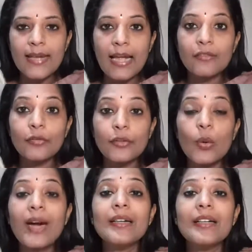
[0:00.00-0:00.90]
scan for
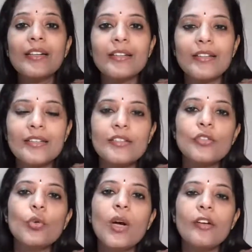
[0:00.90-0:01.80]
you unless
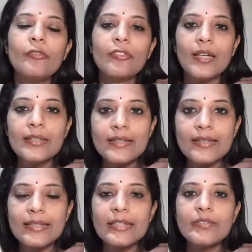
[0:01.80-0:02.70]
you have
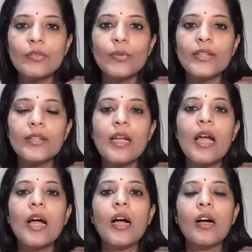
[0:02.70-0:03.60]
conceived with
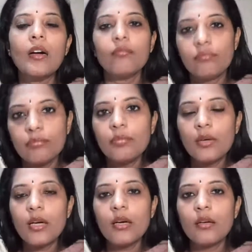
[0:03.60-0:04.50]

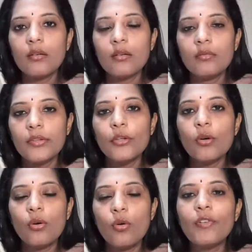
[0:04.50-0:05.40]

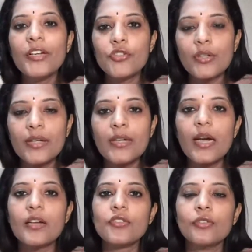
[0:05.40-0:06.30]
ovulation
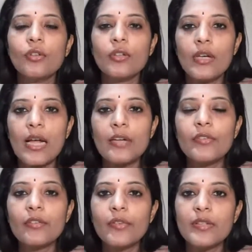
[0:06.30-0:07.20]
induction or an
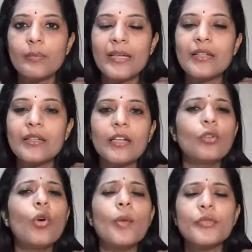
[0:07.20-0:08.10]
IVF has been done.
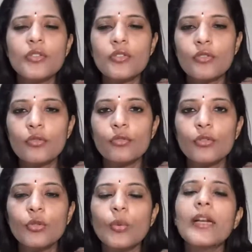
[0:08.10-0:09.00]
No obstetrician is going to
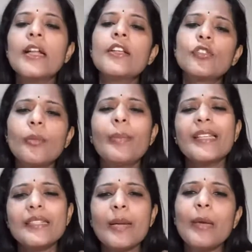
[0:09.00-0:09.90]
do it. So the
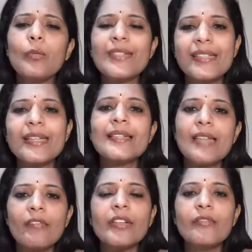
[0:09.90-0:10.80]
best time I would say is
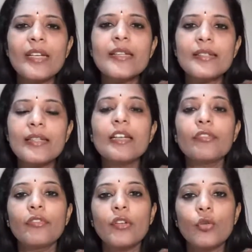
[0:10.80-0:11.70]
7 weeks.
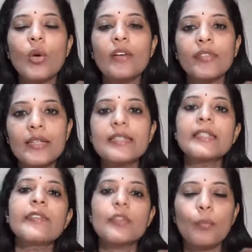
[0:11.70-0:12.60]
If you have
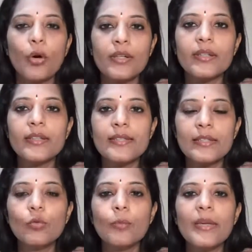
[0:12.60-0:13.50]
conceived
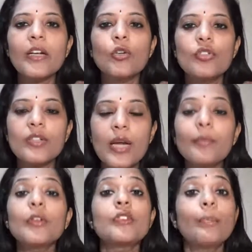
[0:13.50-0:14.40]
spontaneously, would be a good time,
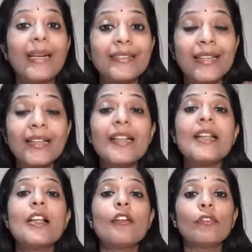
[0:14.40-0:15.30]
because by then
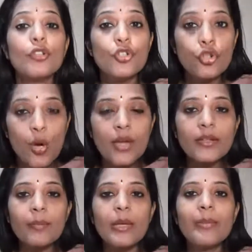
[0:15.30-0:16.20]
for sure
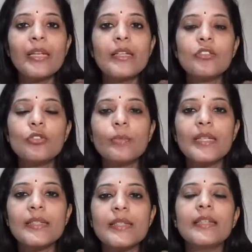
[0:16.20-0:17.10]
the baby needs to be
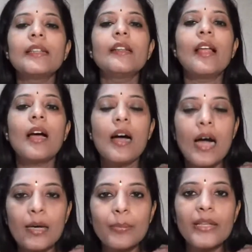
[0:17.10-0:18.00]
seen, a
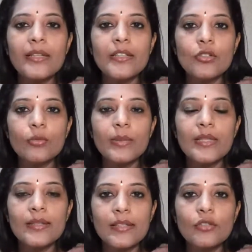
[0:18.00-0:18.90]
heartbeat needs to be
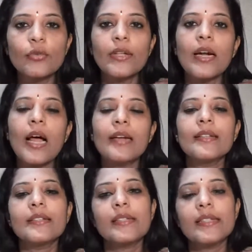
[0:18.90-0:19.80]
seen, so that
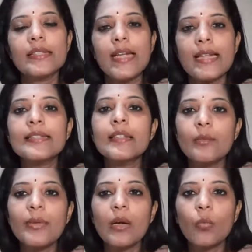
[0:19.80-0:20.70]
unnecessary scans
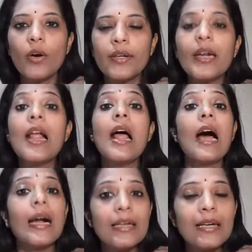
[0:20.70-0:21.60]
can be avoided.
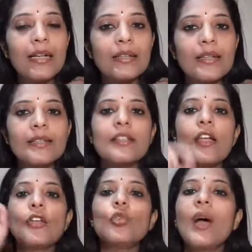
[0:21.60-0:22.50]
Unless
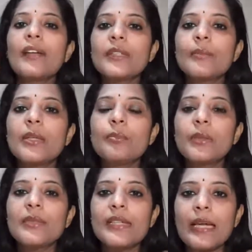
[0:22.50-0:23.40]
you have some
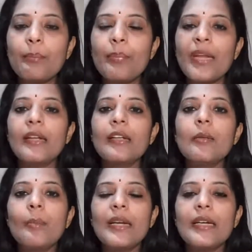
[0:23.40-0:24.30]
symptoms like
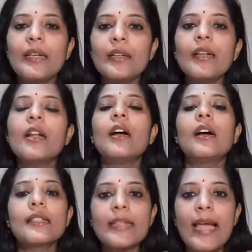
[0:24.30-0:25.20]
pain, bleeding,
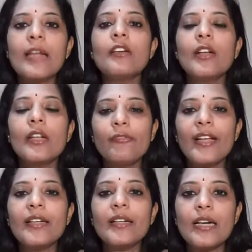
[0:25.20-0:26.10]
a scan
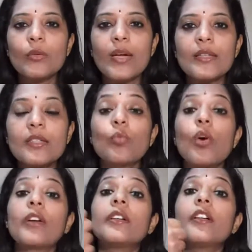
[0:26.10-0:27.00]
well in advance is
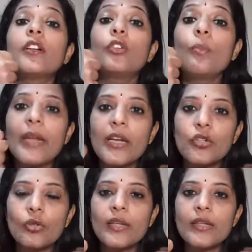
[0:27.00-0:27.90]
warranted to make
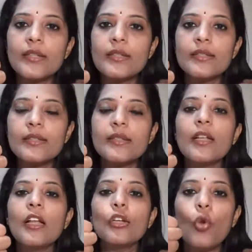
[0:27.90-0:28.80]
sure that it is
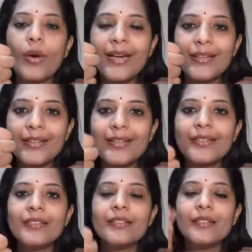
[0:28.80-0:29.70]
located
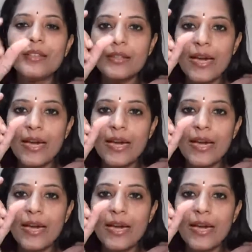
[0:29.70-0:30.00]
in the